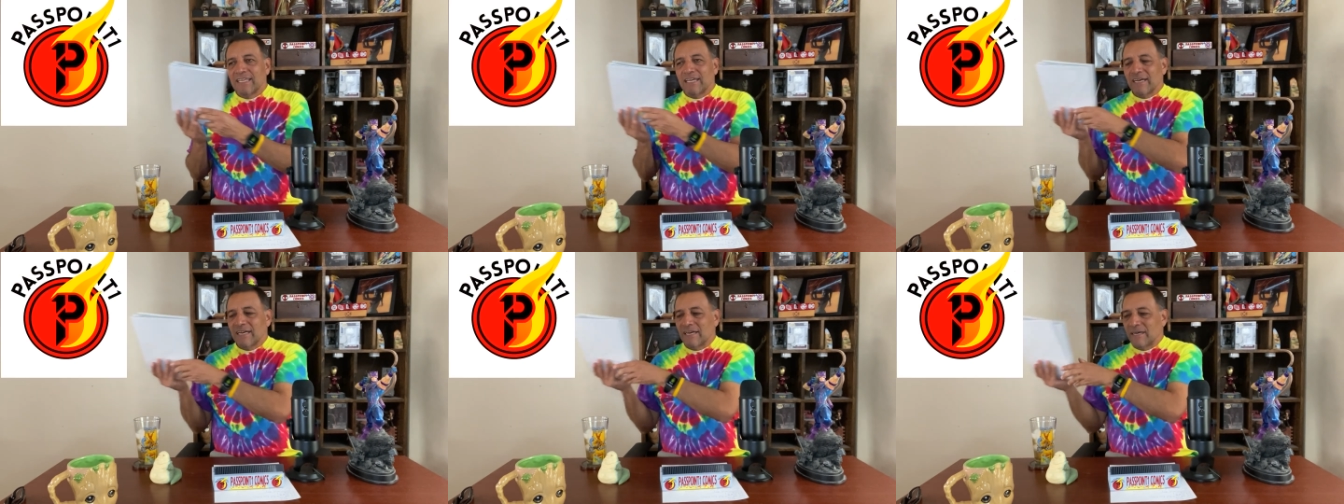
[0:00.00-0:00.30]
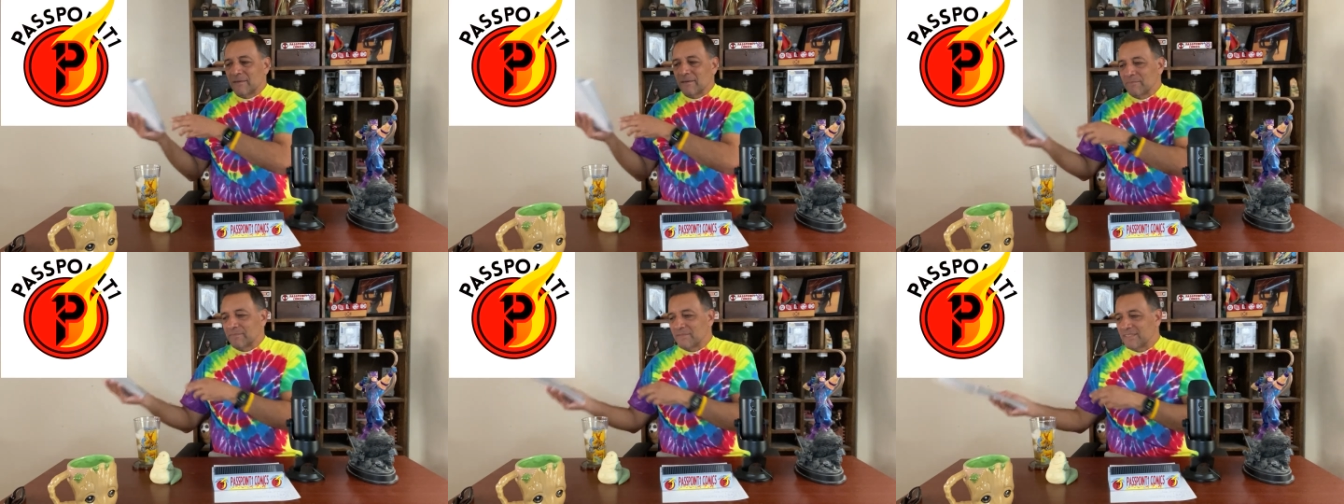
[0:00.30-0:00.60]

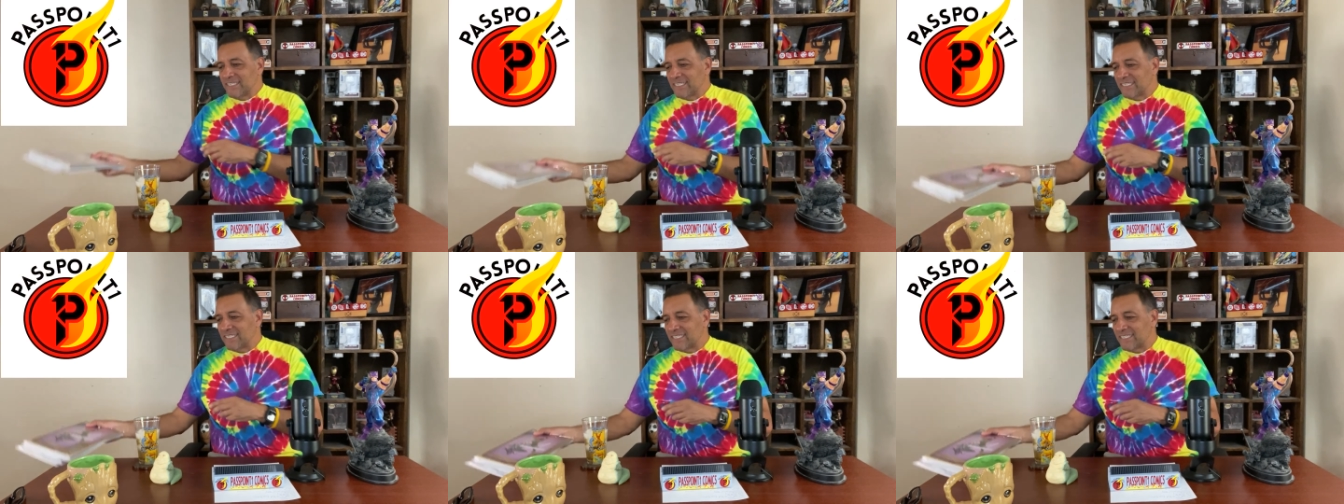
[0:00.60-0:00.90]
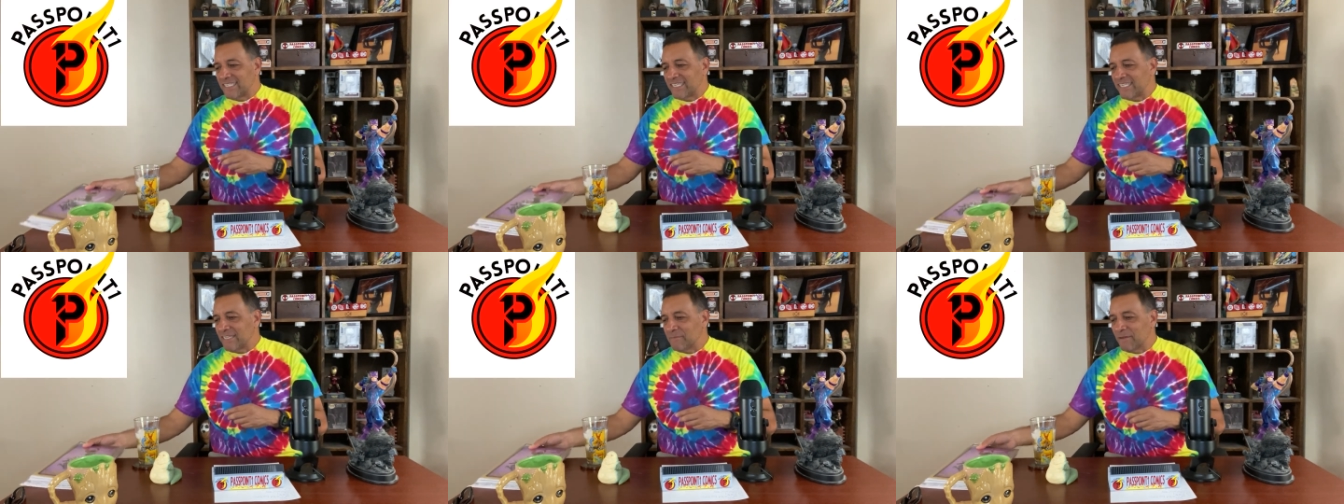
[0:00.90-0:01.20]
Um, these
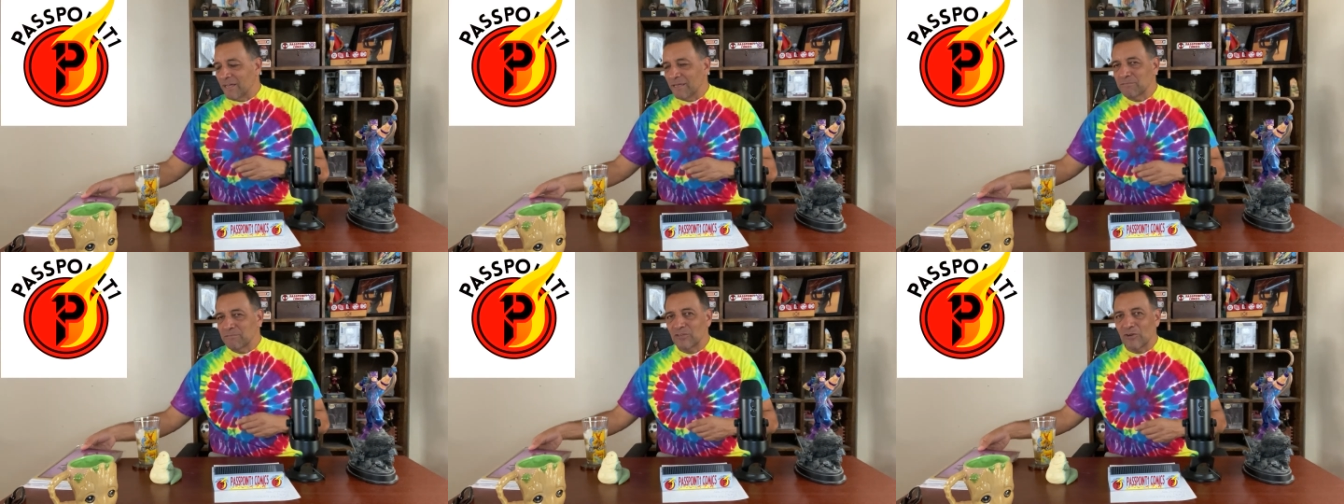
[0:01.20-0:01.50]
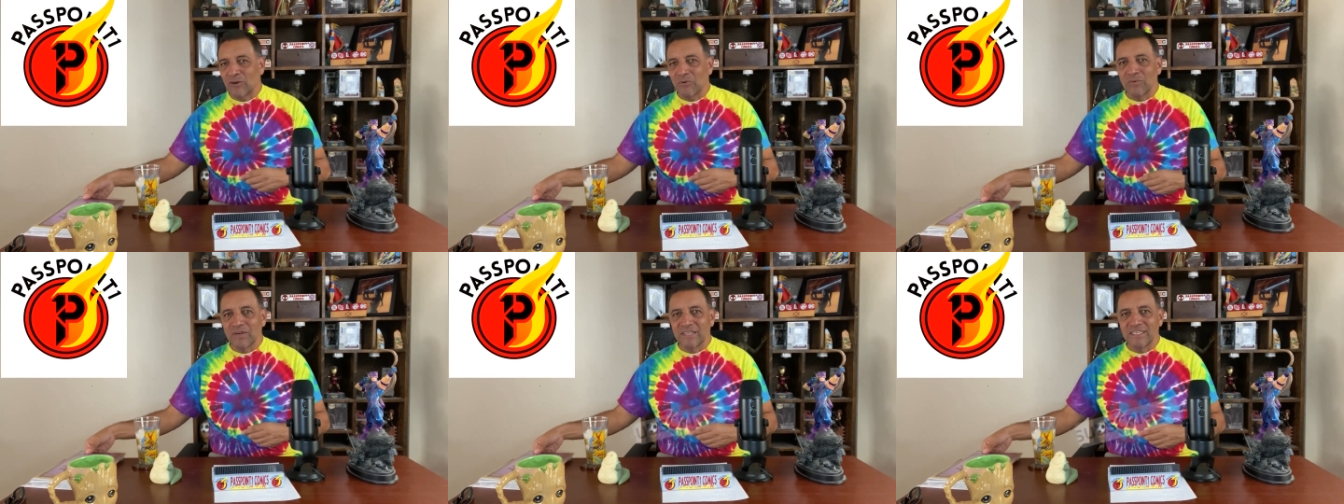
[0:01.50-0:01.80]
team ups
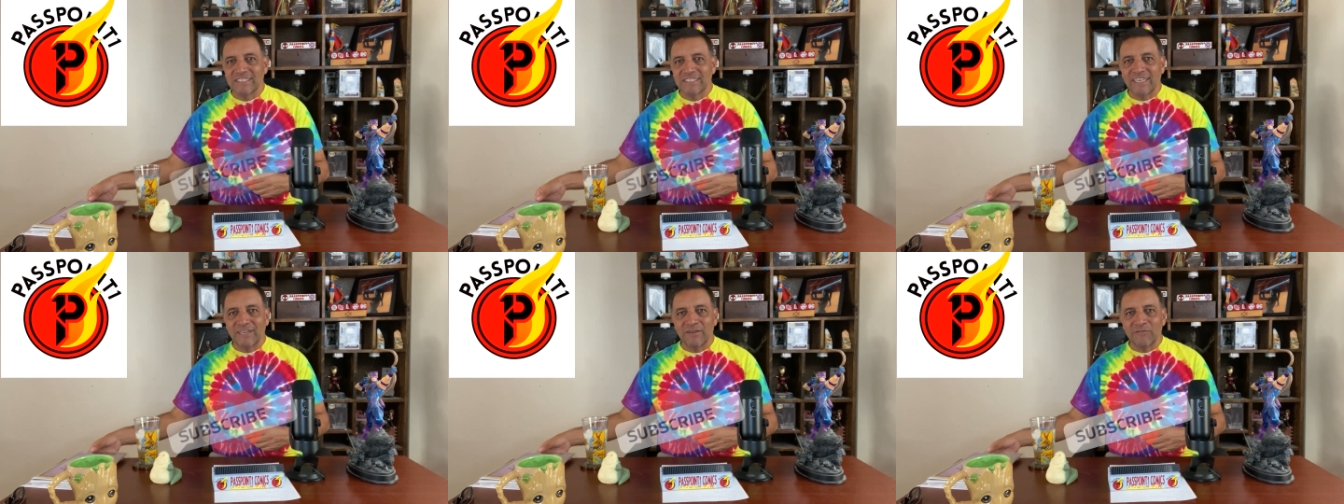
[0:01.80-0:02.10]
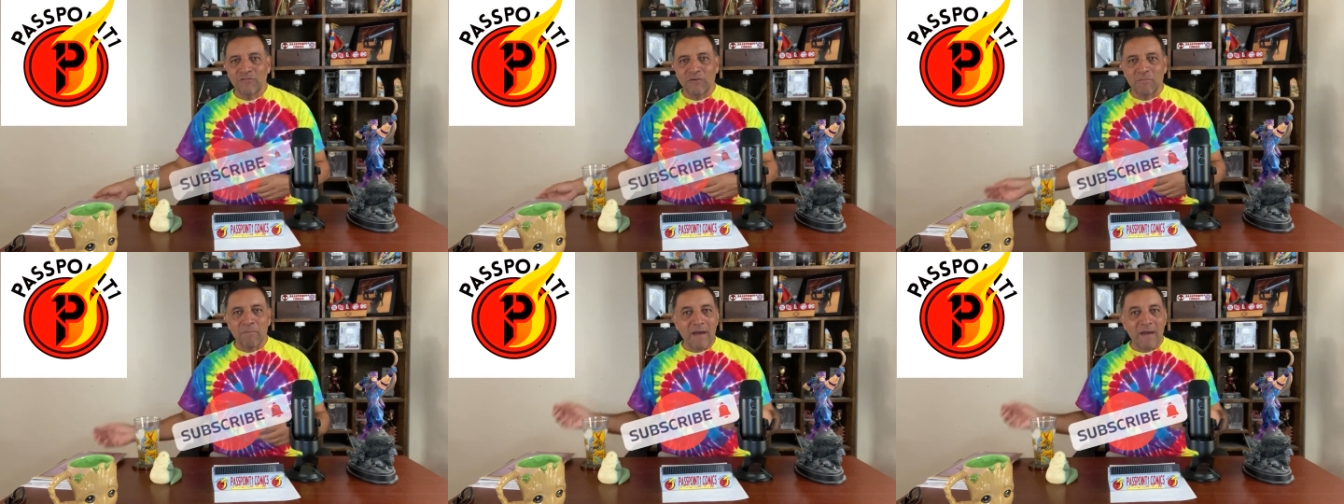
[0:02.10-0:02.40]
are ones that
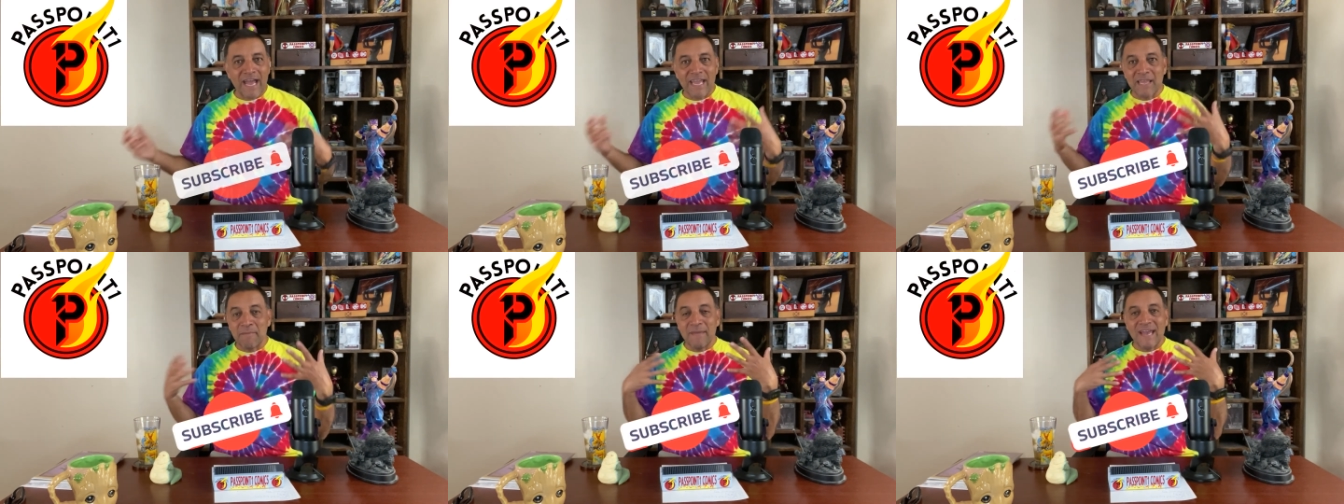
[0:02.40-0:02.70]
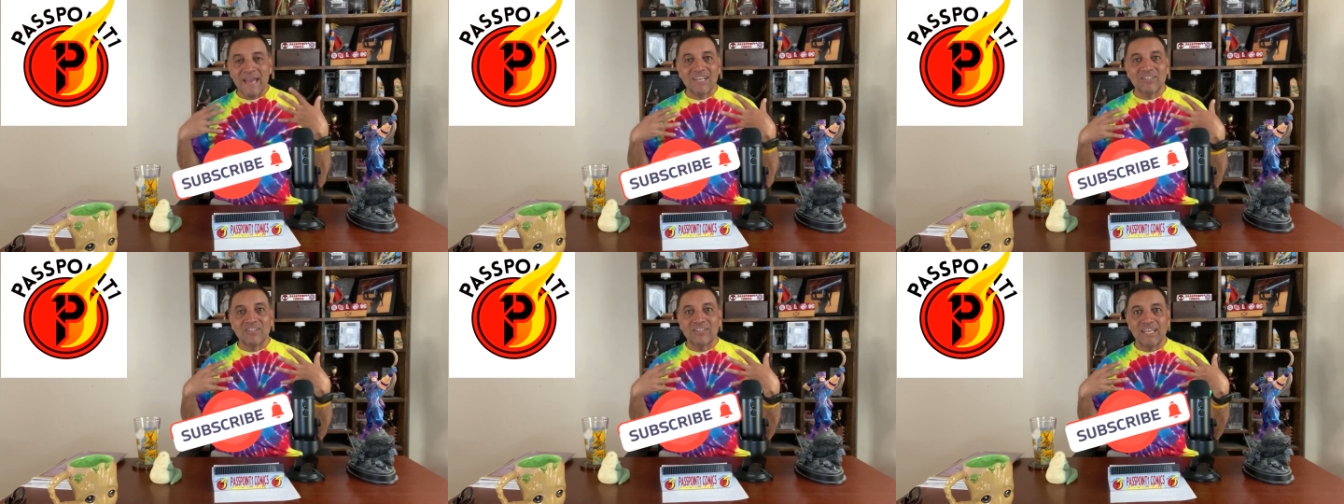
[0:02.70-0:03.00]
are from my
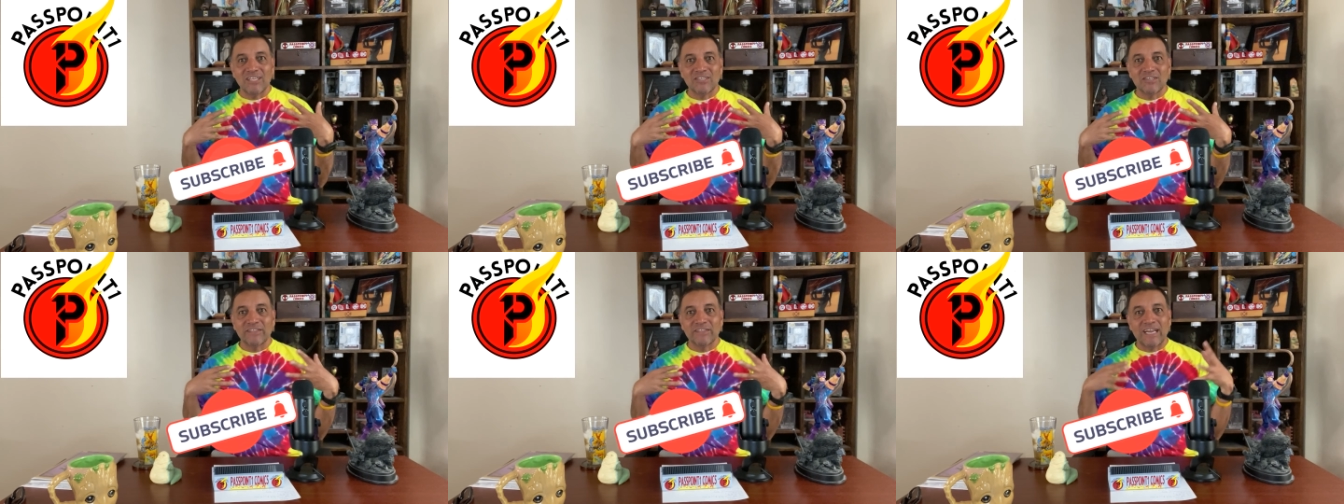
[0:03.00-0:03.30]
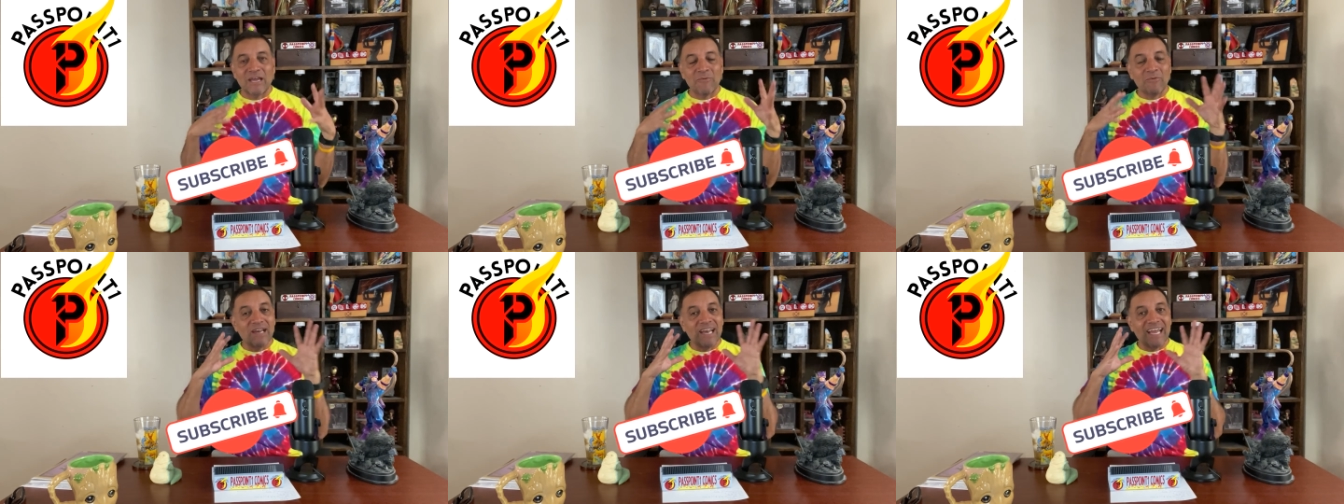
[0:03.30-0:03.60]
imagination
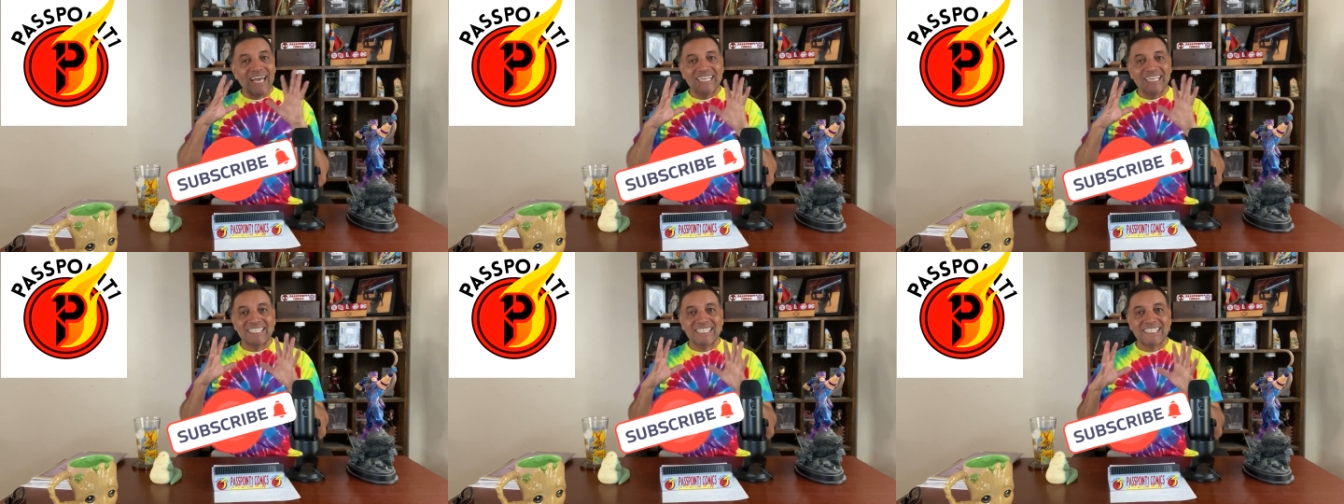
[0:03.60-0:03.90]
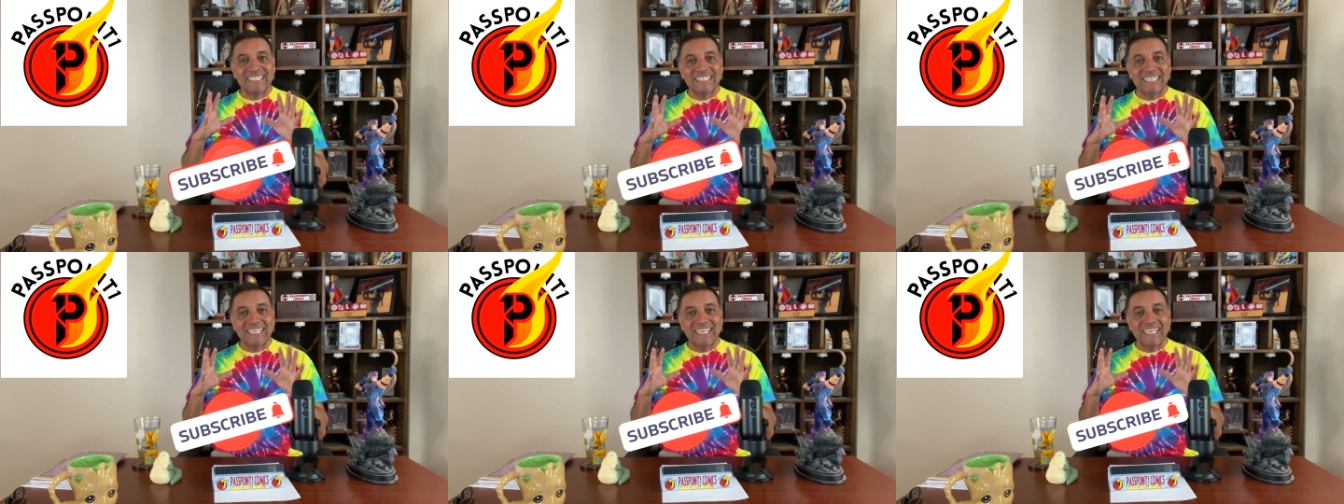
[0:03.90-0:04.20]
that I would like to
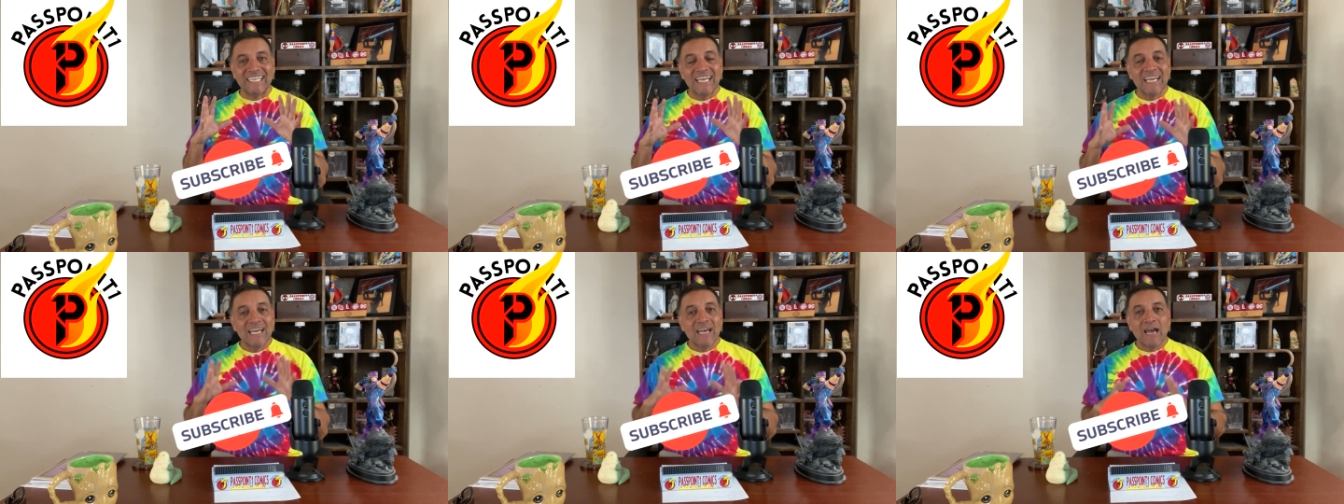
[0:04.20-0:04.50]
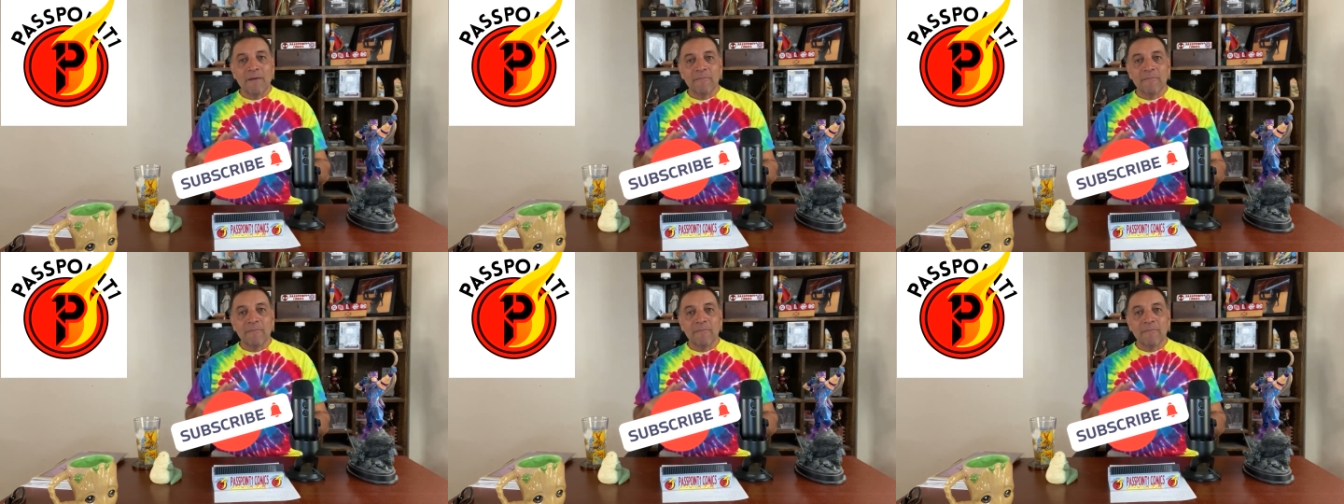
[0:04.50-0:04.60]
see.